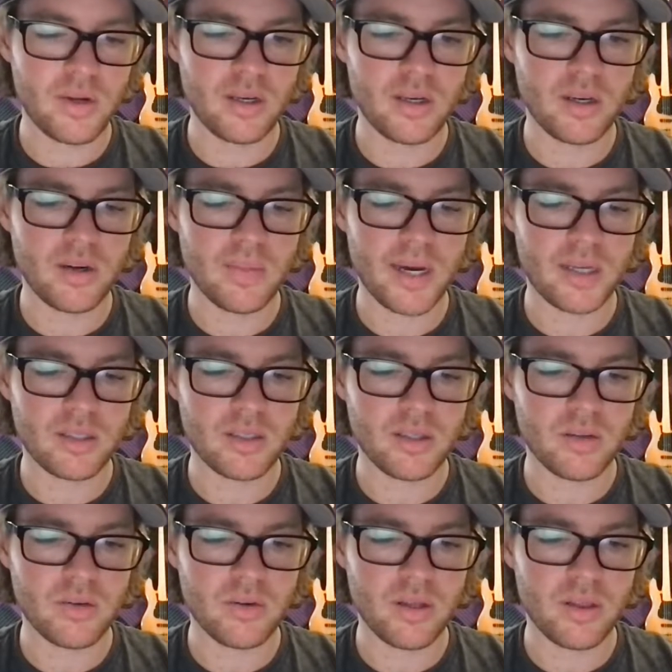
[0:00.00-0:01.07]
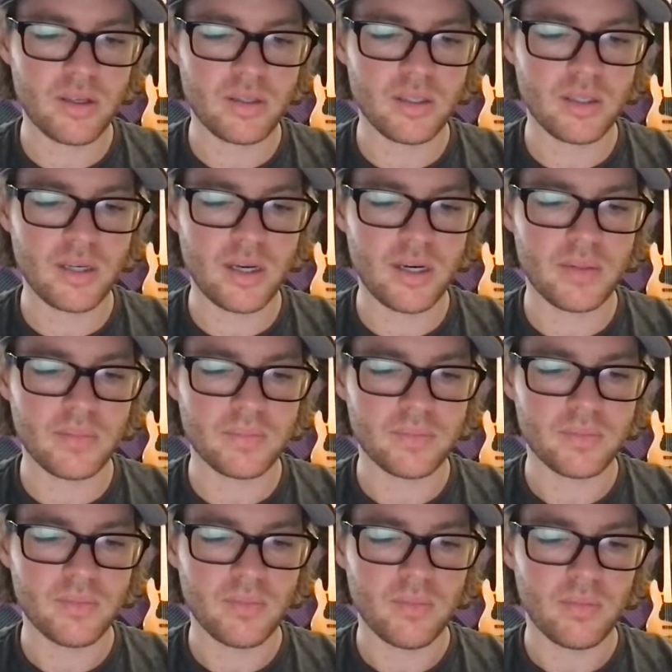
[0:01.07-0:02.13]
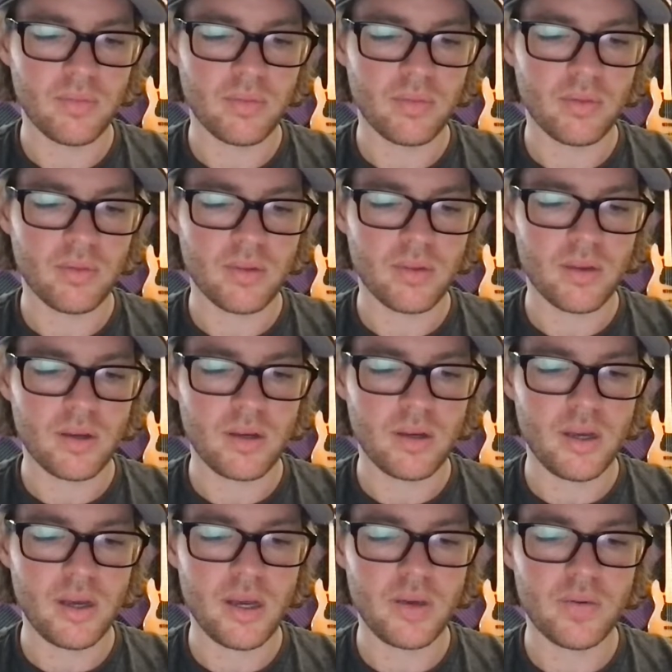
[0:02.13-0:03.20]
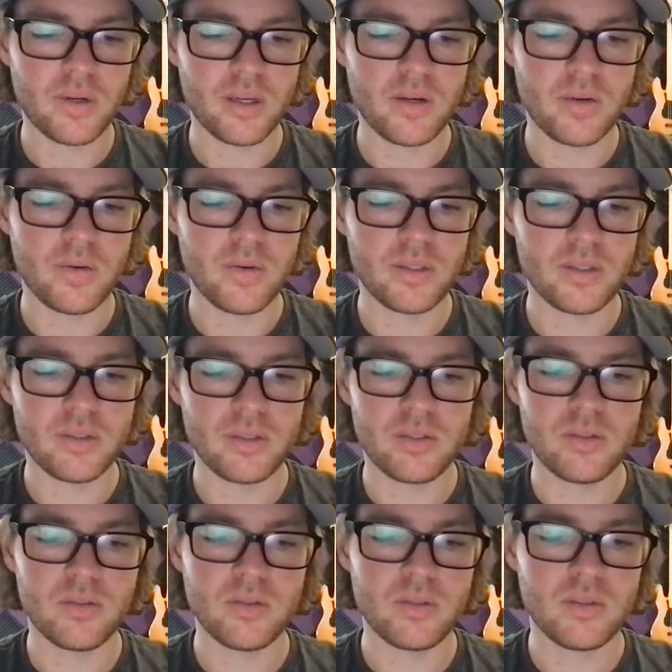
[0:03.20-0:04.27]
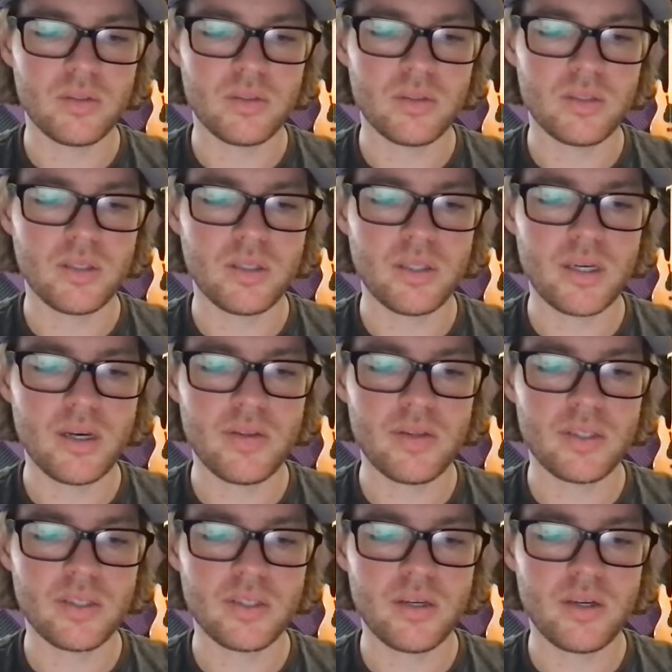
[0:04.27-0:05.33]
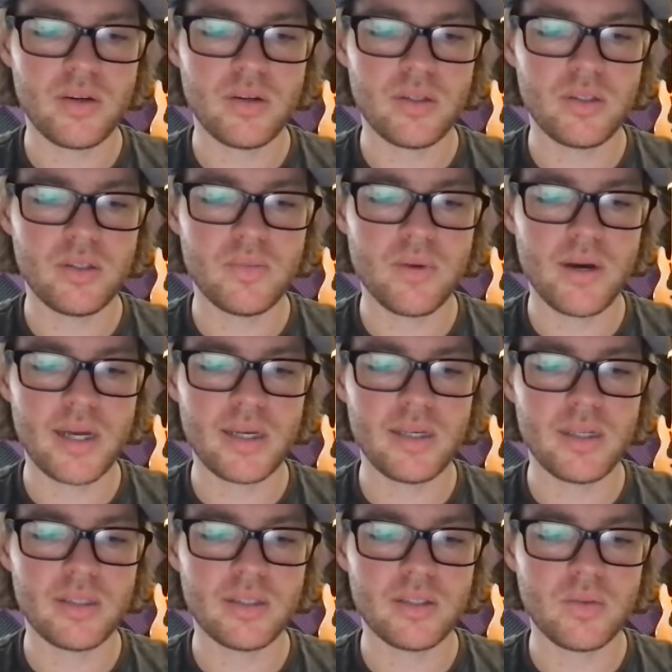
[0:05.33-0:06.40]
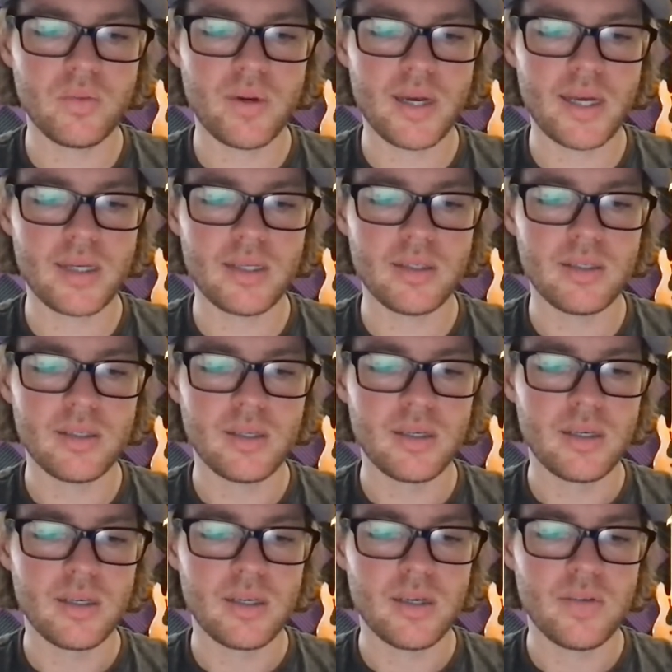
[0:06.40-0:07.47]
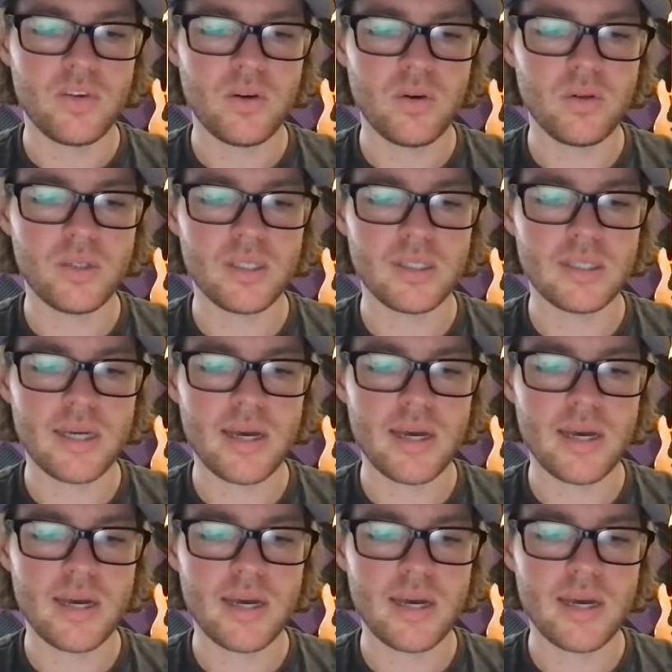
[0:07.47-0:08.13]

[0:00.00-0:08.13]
we need to go back to the Google Authenticator. And we're going to click on this code. You might need to wait. If you hold it